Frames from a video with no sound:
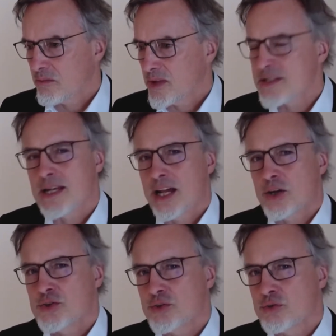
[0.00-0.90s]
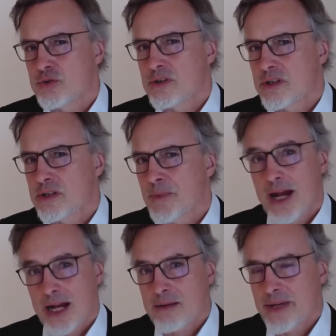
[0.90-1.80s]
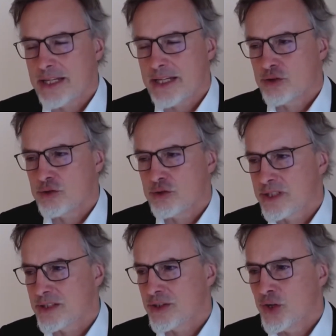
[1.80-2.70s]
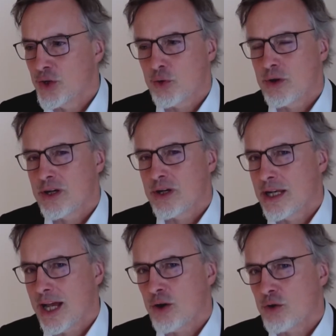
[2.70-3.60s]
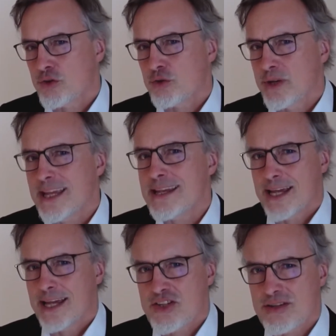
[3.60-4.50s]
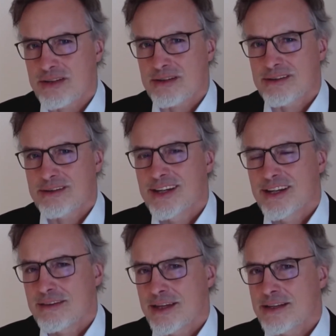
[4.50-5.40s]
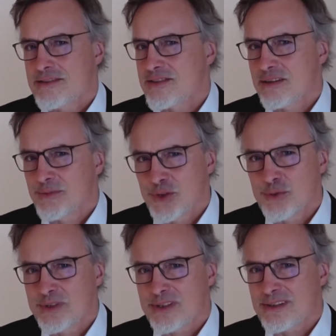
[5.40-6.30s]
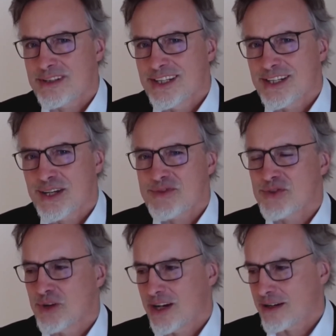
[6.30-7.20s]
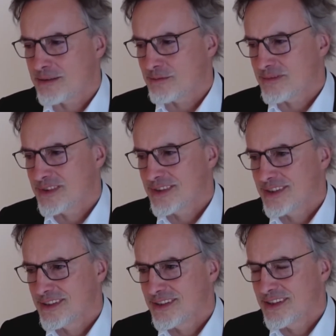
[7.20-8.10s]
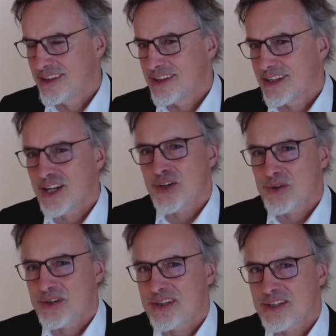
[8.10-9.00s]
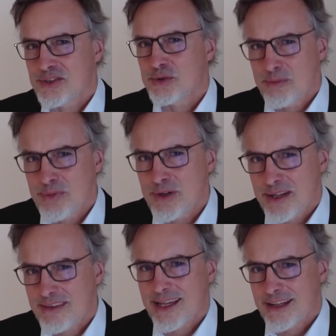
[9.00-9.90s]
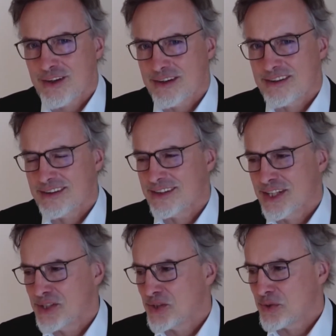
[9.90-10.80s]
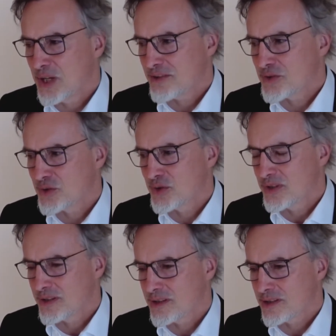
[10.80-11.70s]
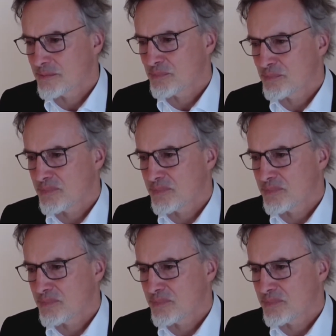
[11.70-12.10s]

is allowed to harm any human or allow through inaction that some human comes to harm. And now to implement that law, you have to